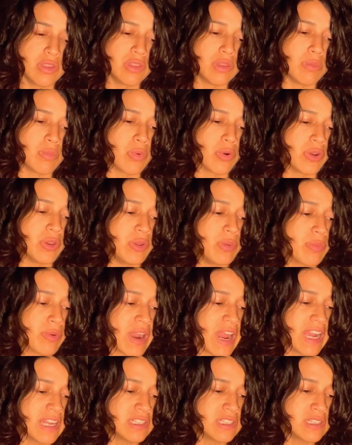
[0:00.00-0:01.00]
The more you
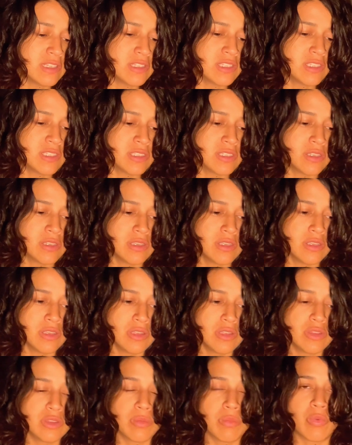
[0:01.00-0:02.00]
practice,
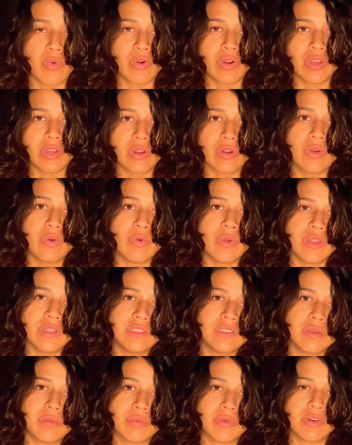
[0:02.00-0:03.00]
the more you're going
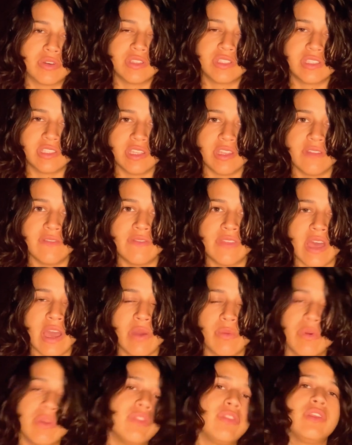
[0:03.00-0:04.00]
to perceive
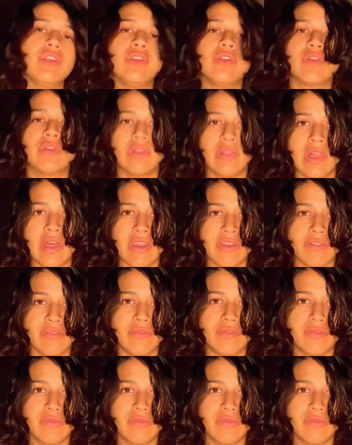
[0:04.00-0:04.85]
that within your life,